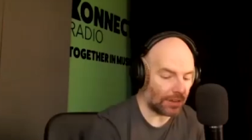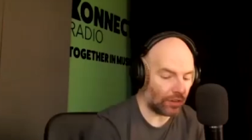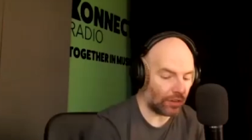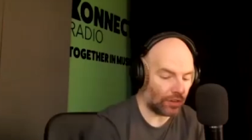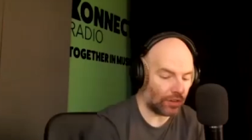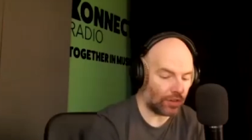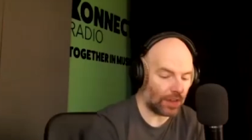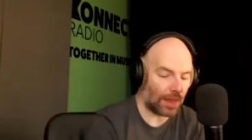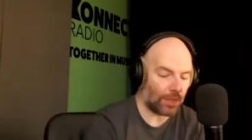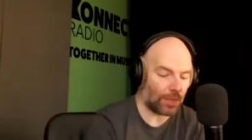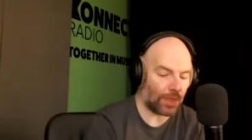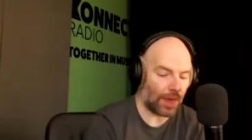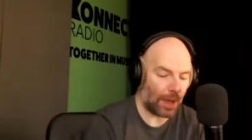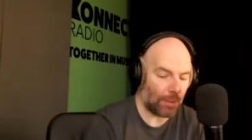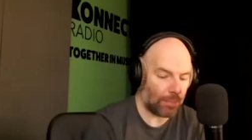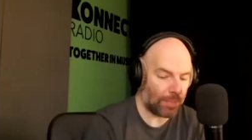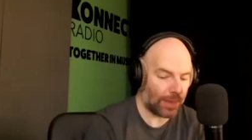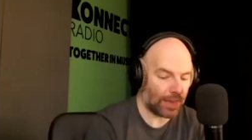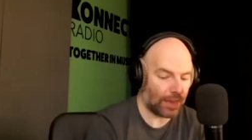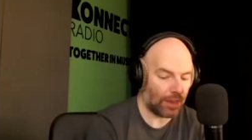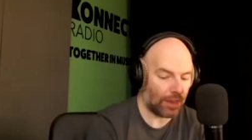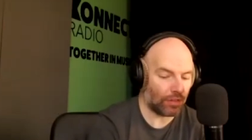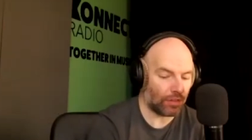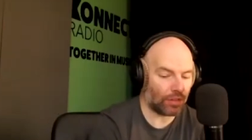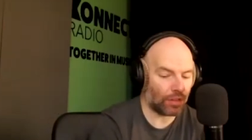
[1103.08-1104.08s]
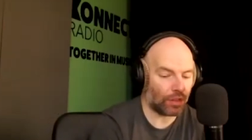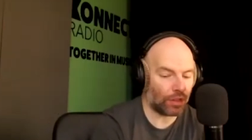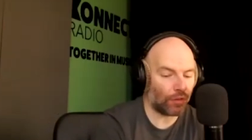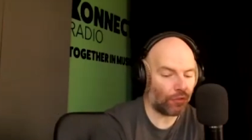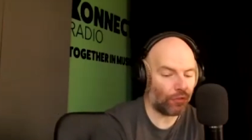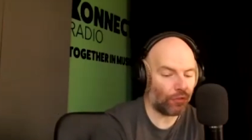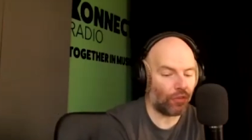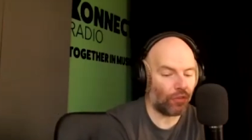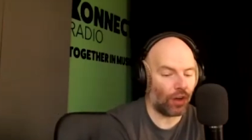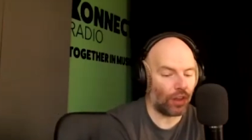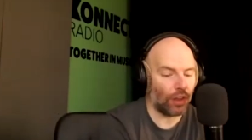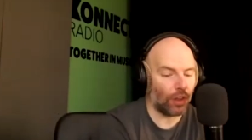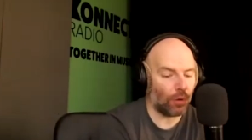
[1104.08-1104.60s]
glad you said that because the
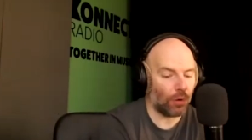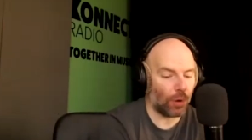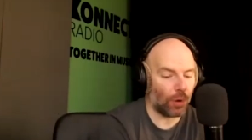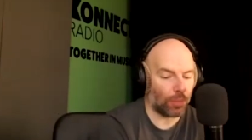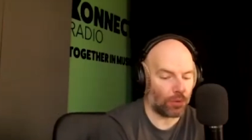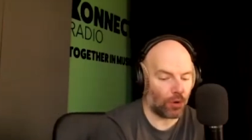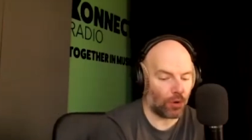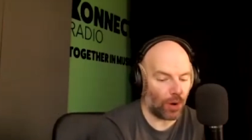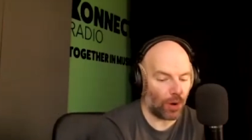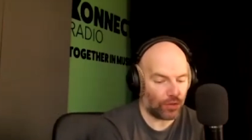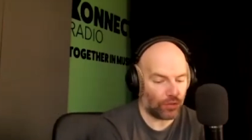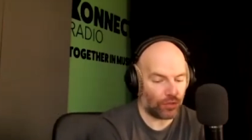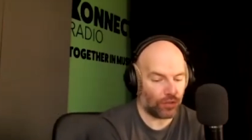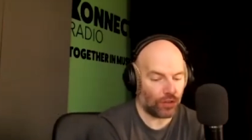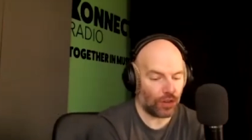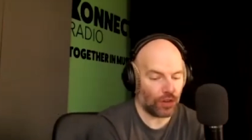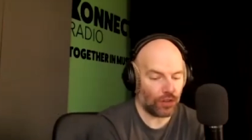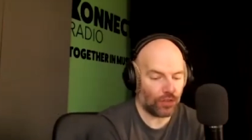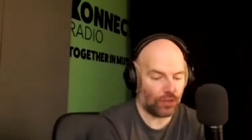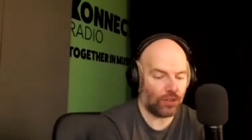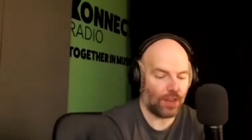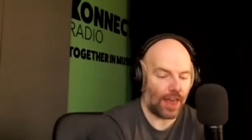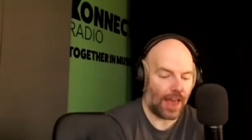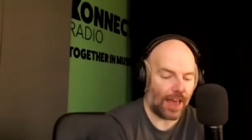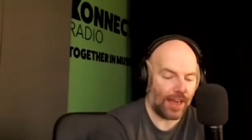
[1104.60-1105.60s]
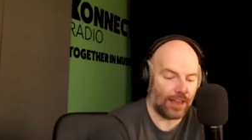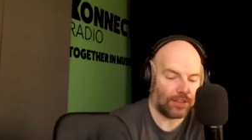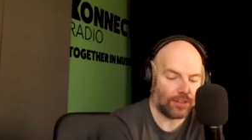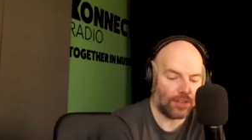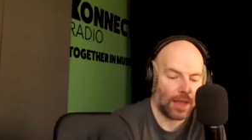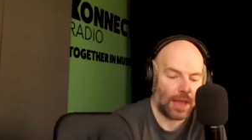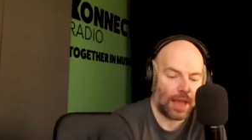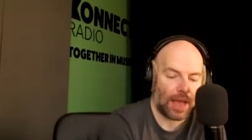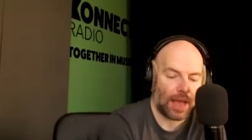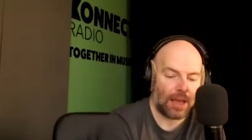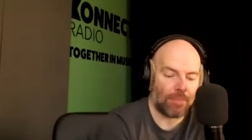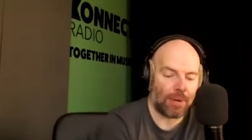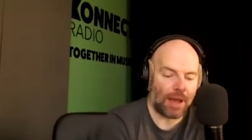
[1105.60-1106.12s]
follow up question says
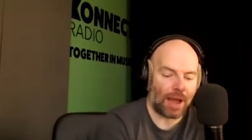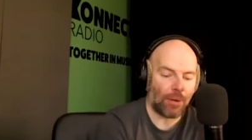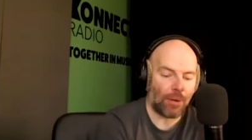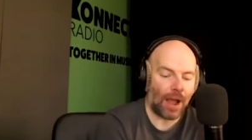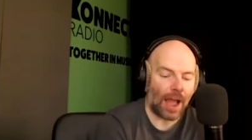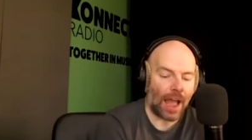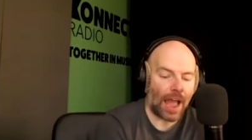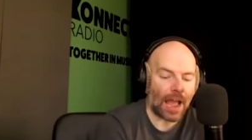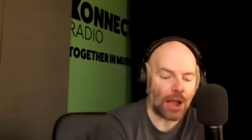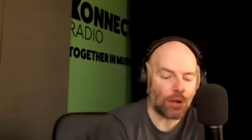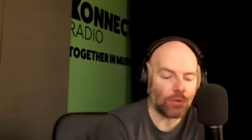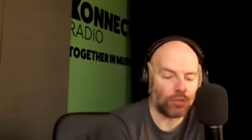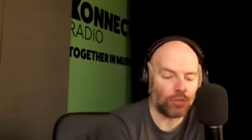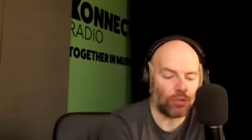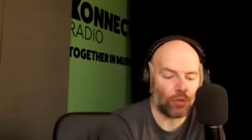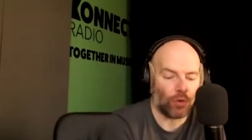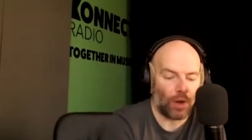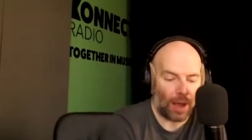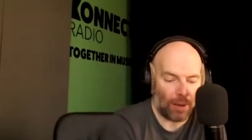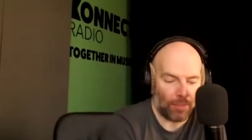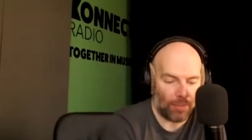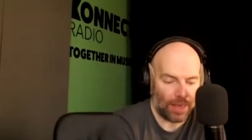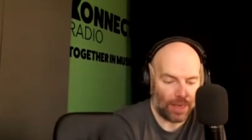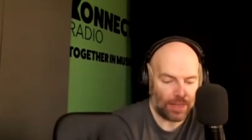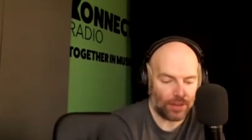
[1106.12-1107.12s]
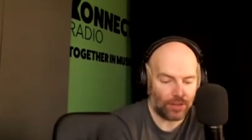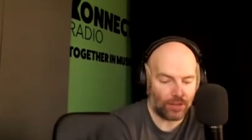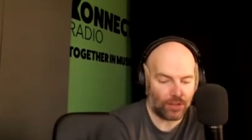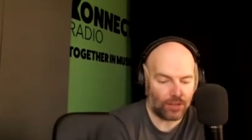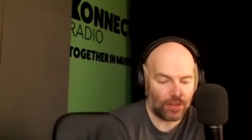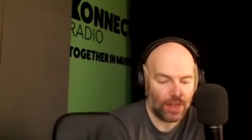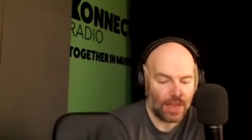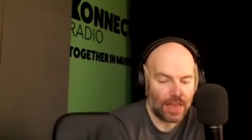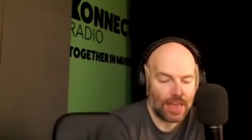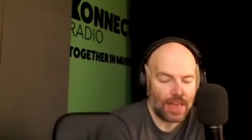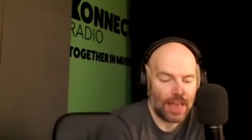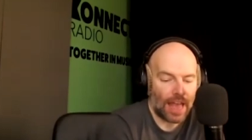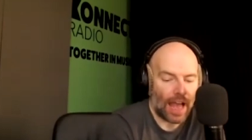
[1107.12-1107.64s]
about house
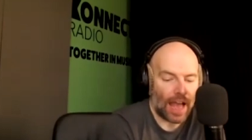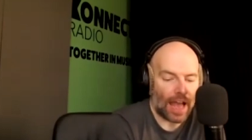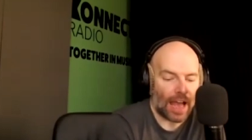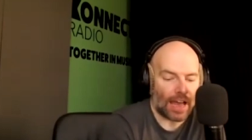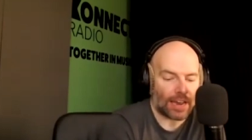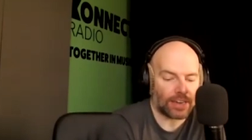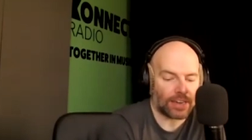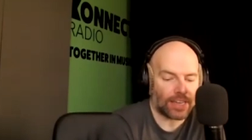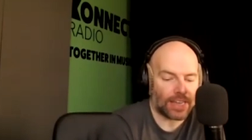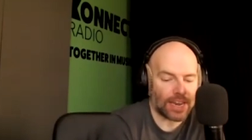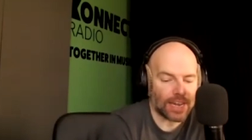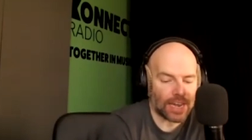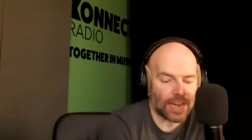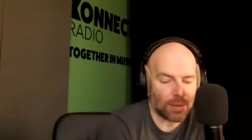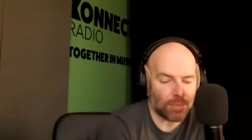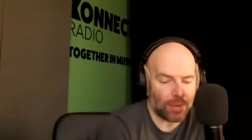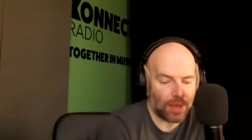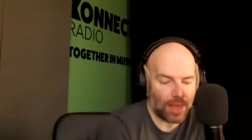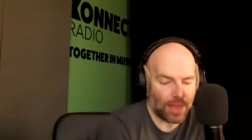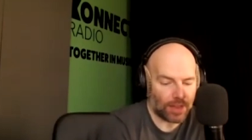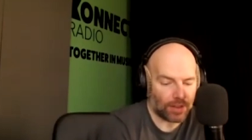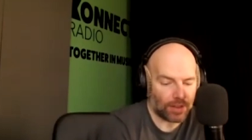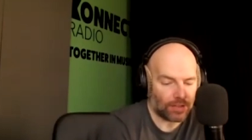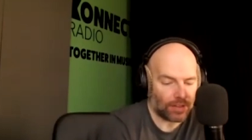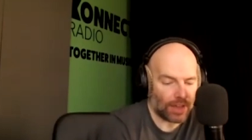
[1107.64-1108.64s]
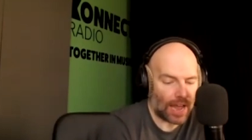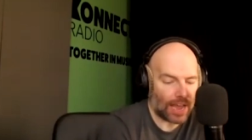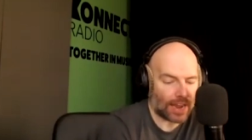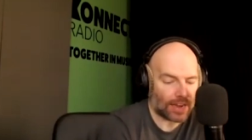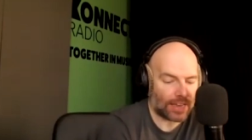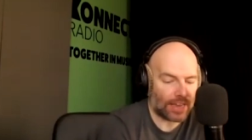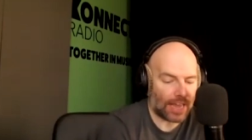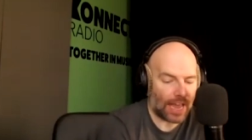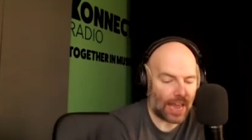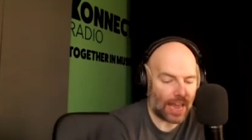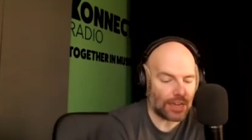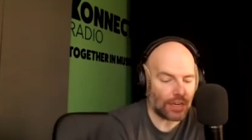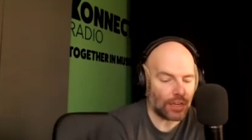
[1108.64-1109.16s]
rabbits and guinea pigs.
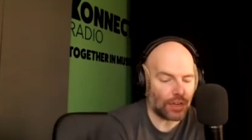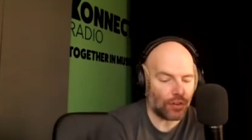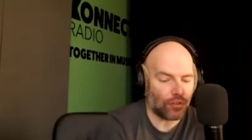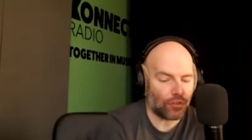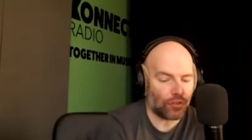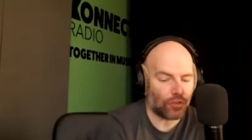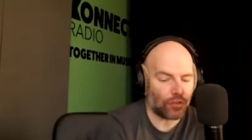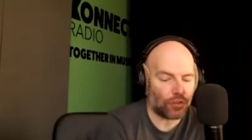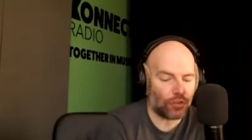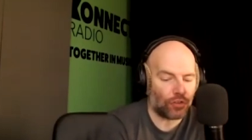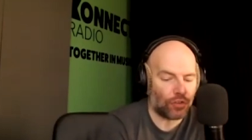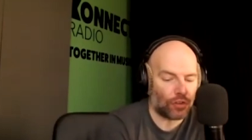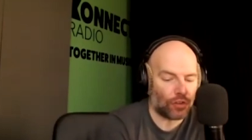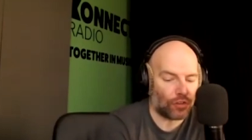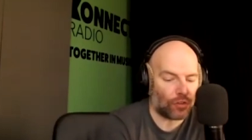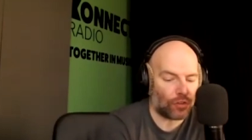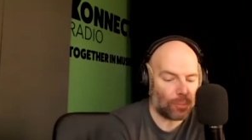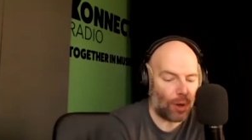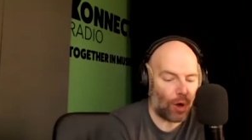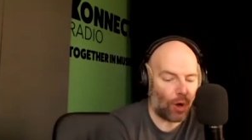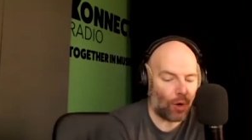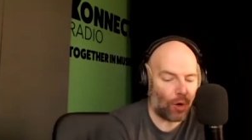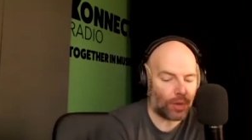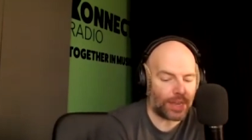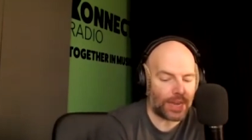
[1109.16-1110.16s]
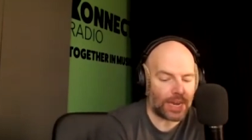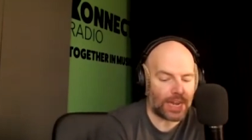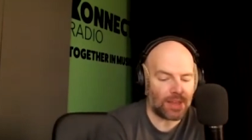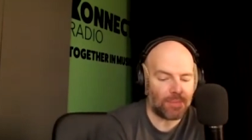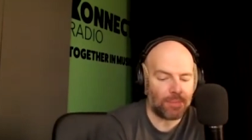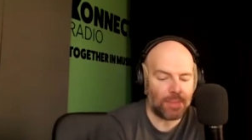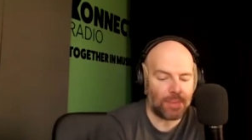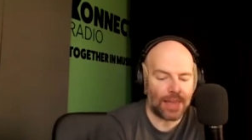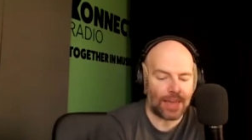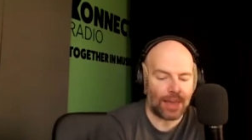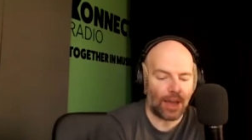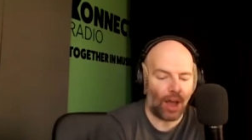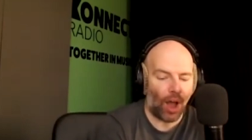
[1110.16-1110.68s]
And can you trust a small
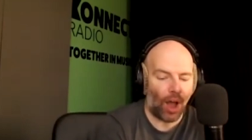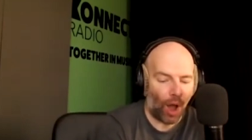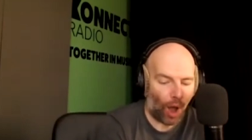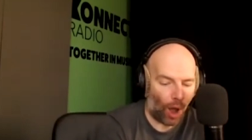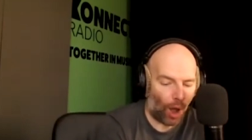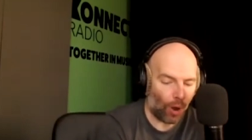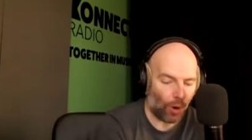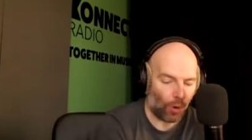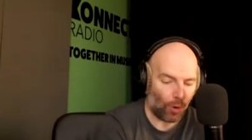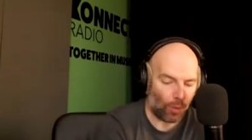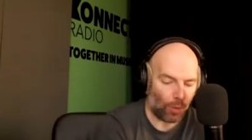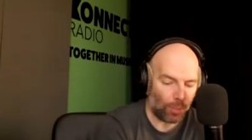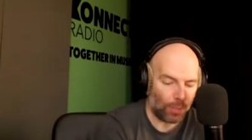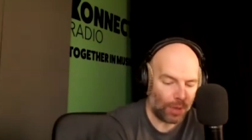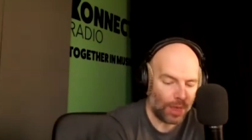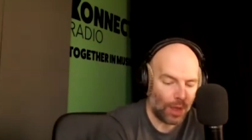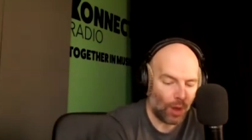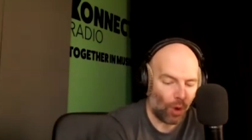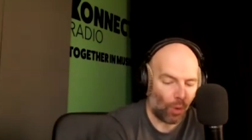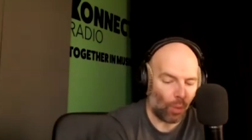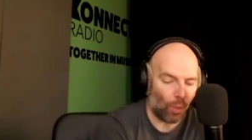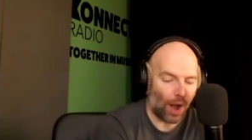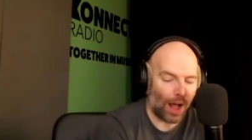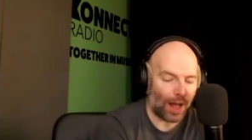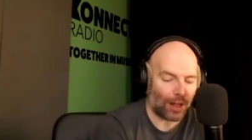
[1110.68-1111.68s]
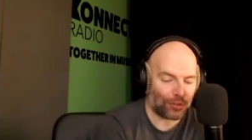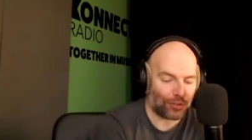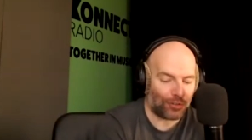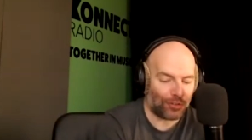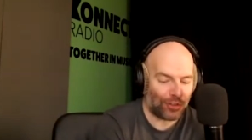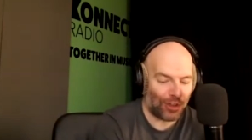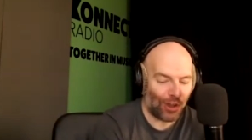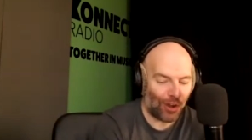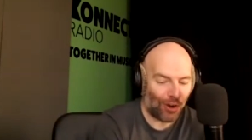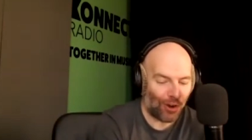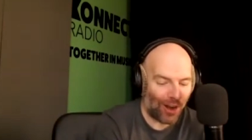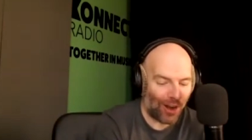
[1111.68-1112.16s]
guinea pig at home whilst